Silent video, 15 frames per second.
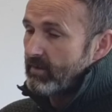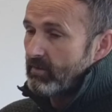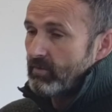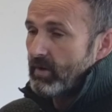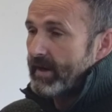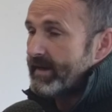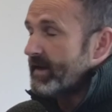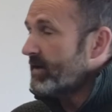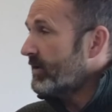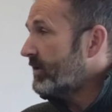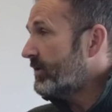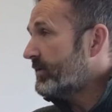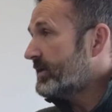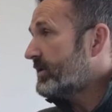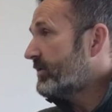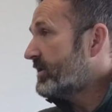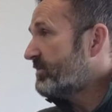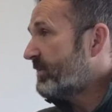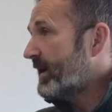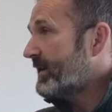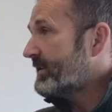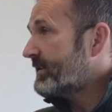All Eddie can do is do his
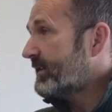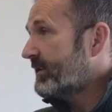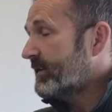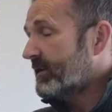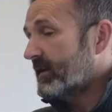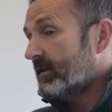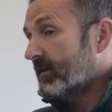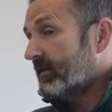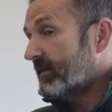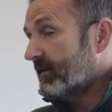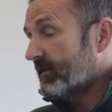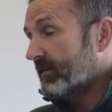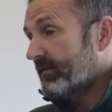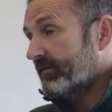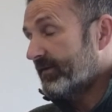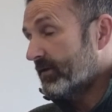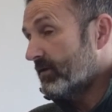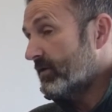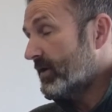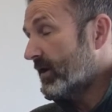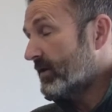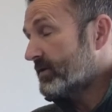best, and for
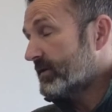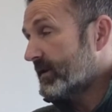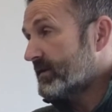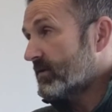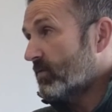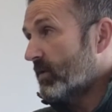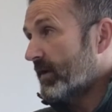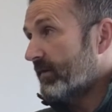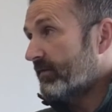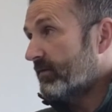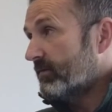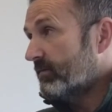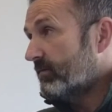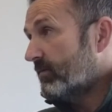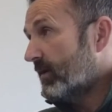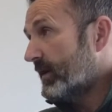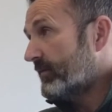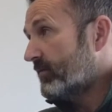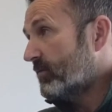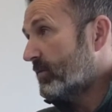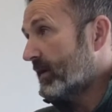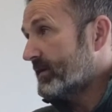Newcastle, that's a wonderful,
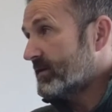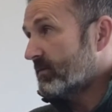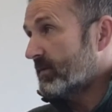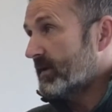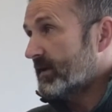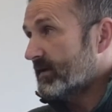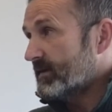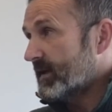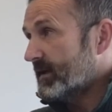wonderful place to be because